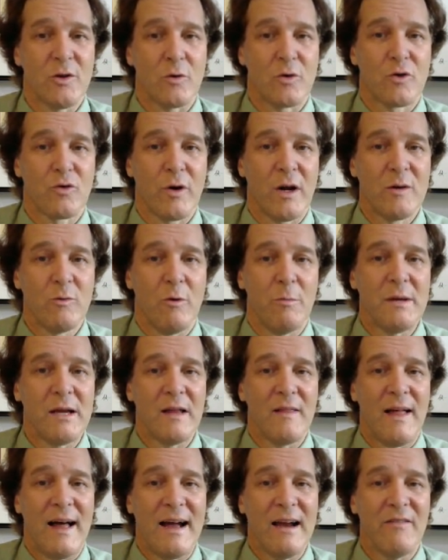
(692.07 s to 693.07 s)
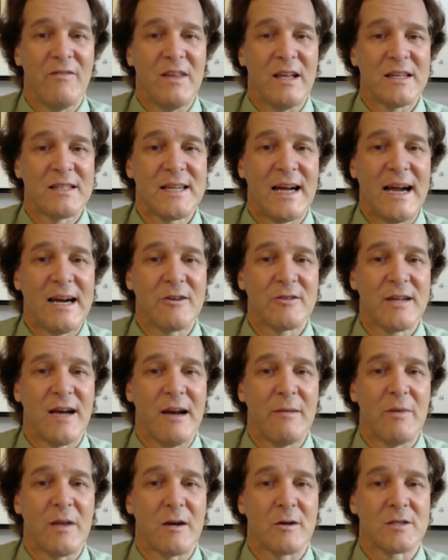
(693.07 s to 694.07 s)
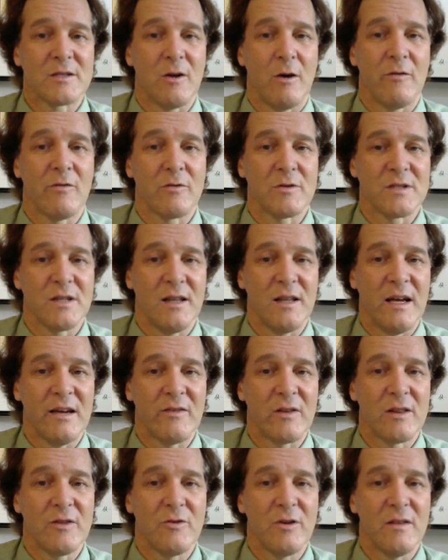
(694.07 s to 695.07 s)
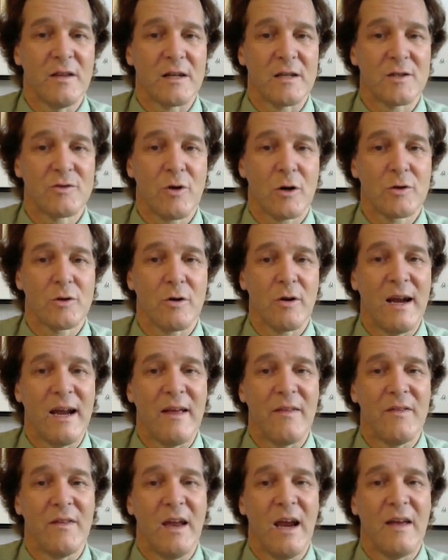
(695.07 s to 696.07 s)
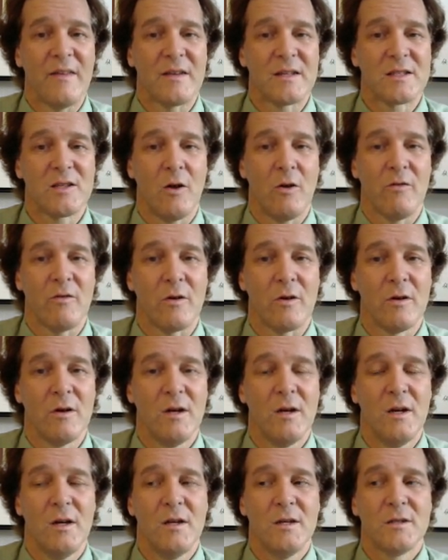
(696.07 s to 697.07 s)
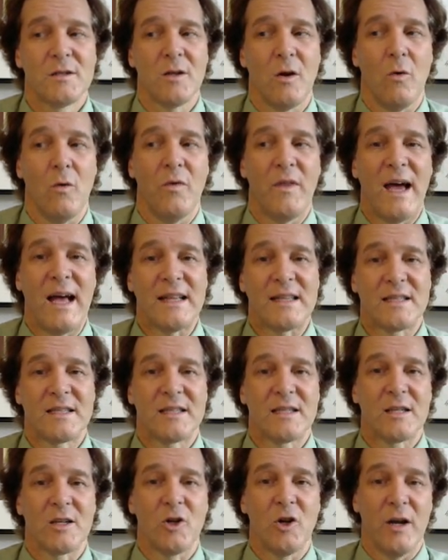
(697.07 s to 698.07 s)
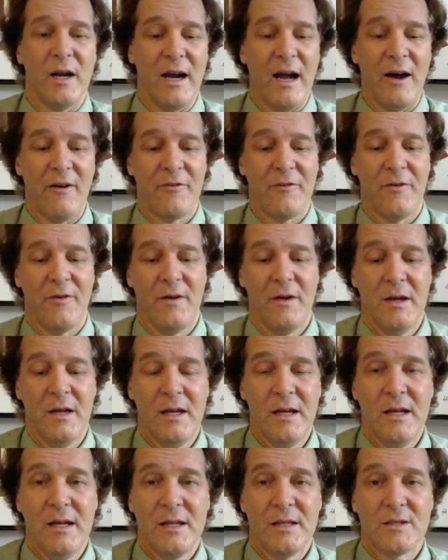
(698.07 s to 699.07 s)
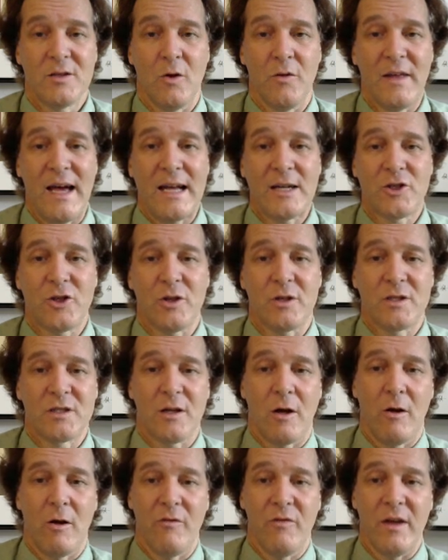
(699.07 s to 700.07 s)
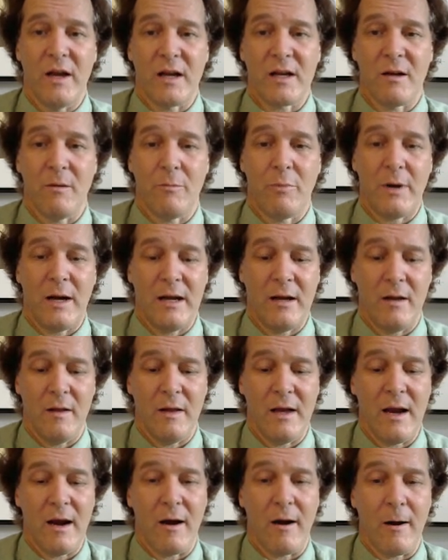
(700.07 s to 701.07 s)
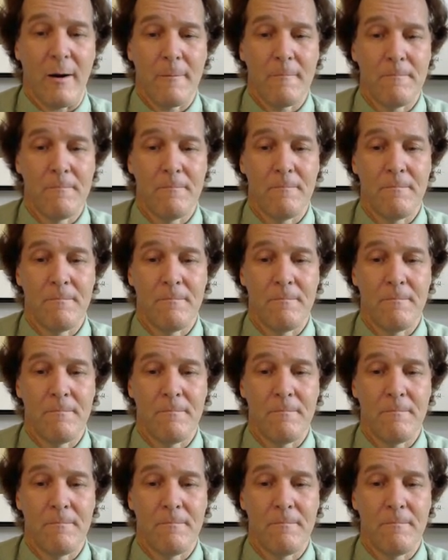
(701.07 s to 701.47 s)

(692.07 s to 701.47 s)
so grid will be alive the entire time that our solver is alive, including the constructor and the solver. So that's good enough. So that should solve the compile error.